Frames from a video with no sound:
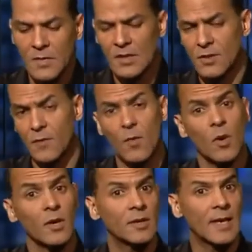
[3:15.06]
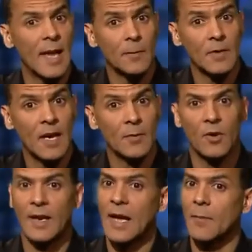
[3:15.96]
So if you're working on a laptop
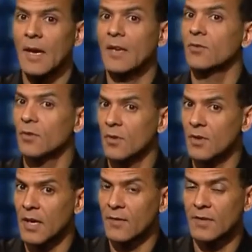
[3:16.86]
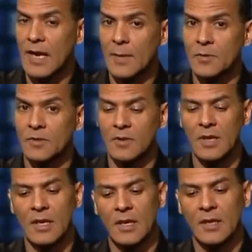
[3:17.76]
or an iMac, you no longer have that option.
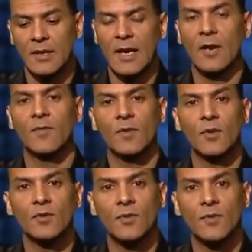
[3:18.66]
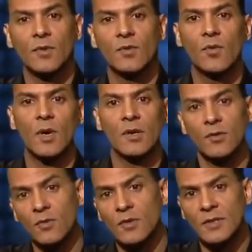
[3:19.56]
Now, for those of you who are
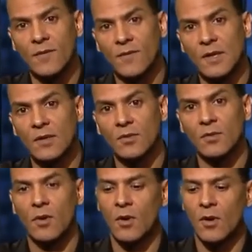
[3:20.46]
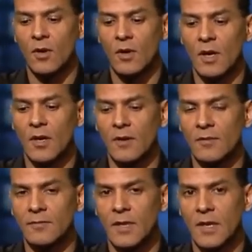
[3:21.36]
new to this field or
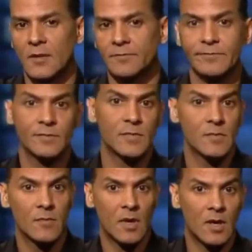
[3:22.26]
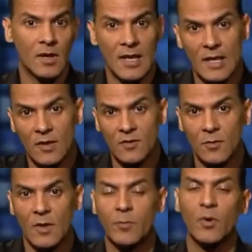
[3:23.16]
are getting into
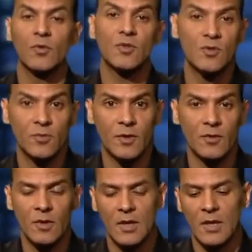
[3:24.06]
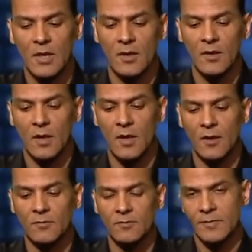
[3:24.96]
be a prosumer,
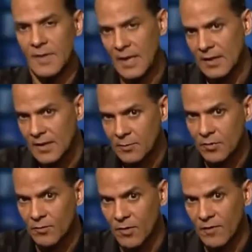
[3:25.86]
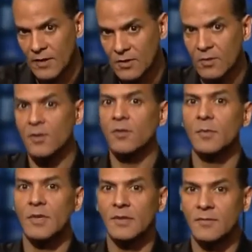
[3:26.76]
not yet a professional,
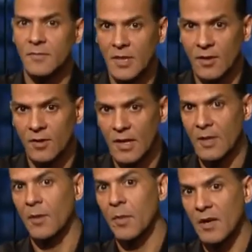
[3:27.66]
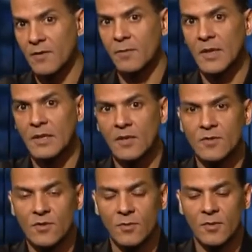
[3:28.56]
but getting above being a
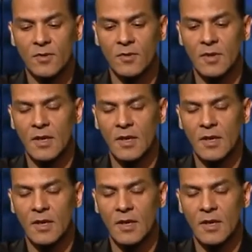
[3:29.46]
consumer